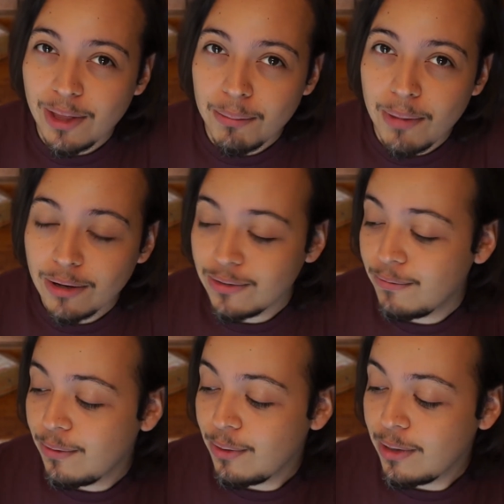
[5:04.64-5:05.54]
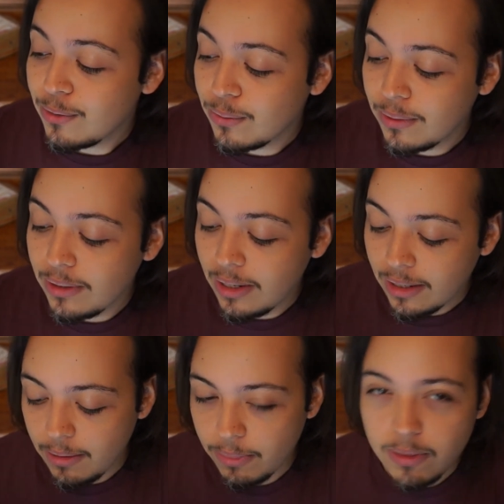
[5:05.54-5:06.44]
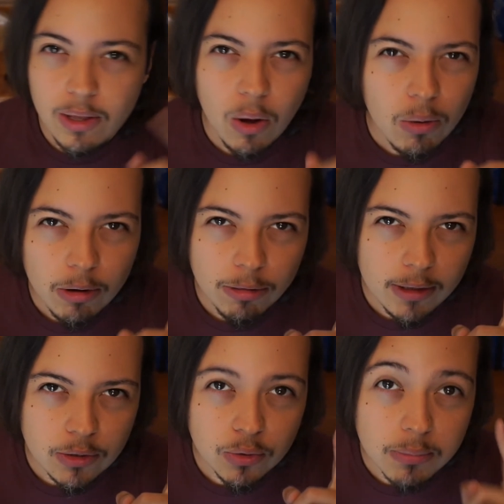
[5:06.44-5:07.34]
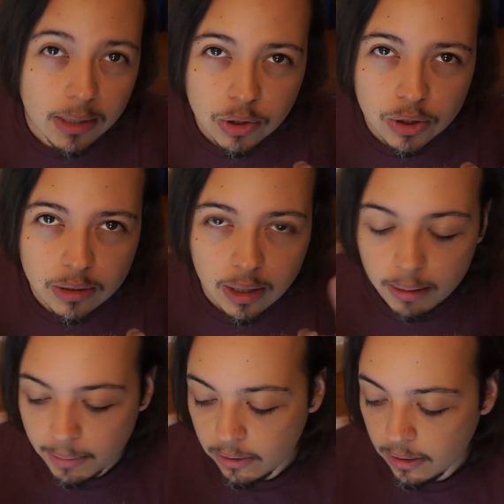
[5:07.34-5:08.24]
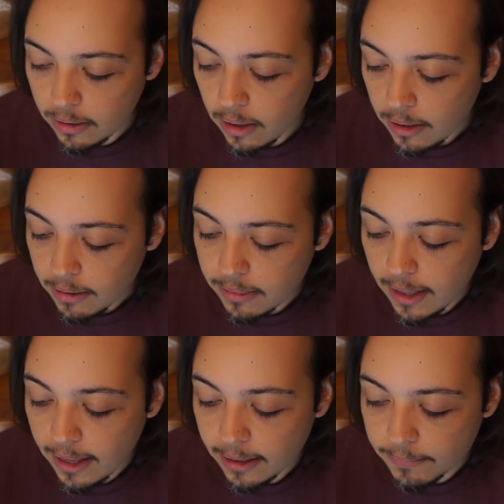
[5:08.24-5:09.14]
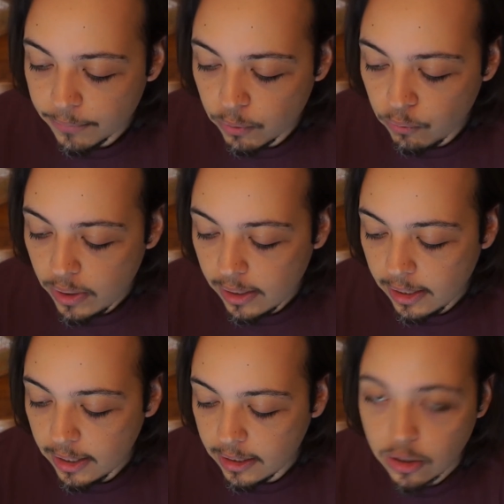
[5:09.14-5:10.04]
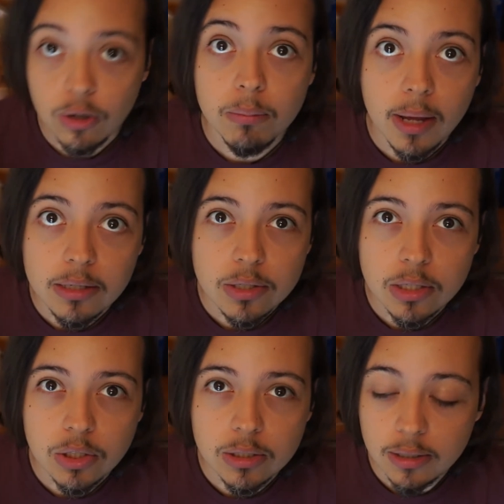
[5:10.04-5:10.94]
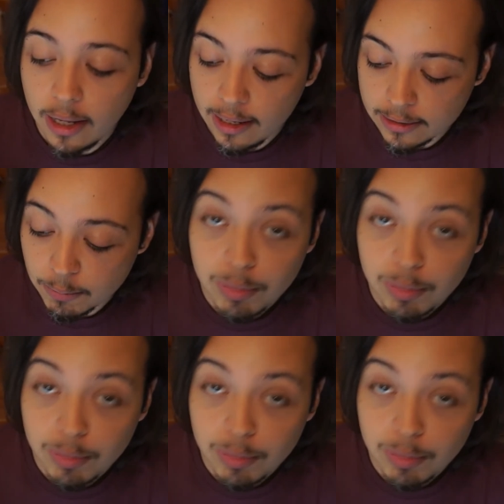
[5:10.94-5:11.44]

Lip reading: the unboxing for this one. The only thing to mention about it that really caught my attention and